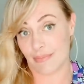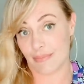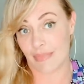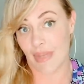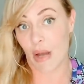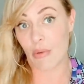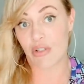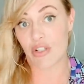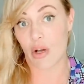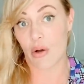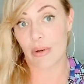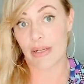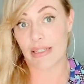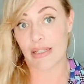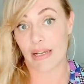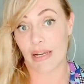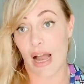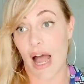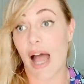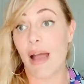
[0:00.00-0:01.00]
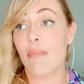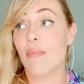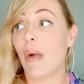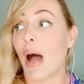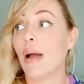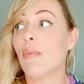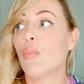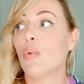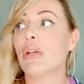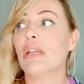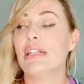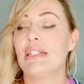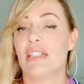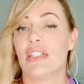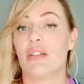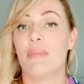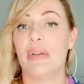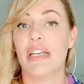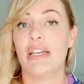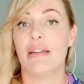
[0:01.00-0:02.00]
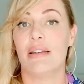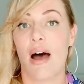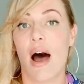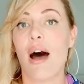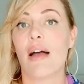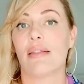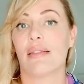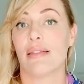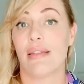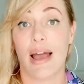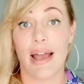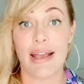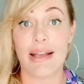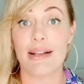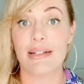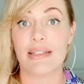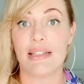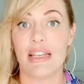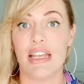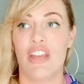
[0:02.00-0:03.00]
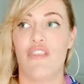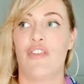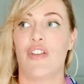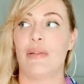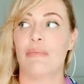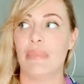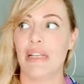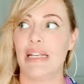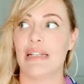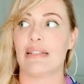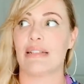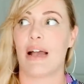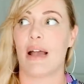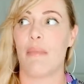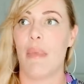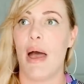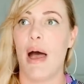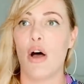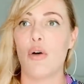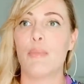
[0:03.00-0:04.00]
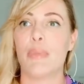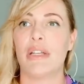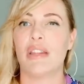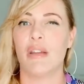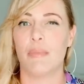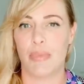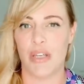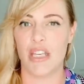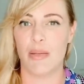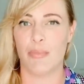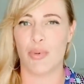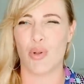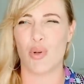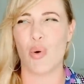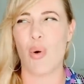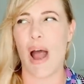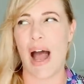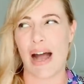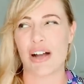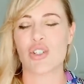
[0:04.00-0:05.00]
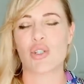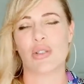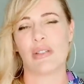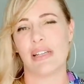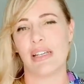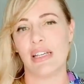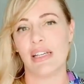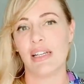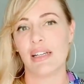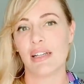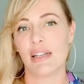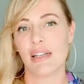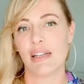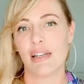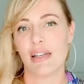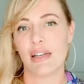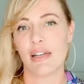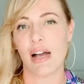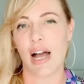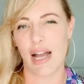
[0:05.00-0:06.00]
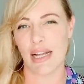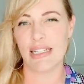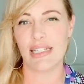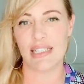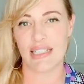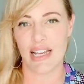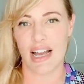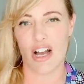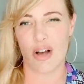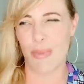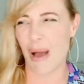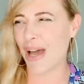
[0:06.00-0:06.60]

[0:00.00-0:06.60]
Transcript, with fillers: that was always like, I'm, I'm willing to be not liked if it means I'm helping the people who actually I need to help.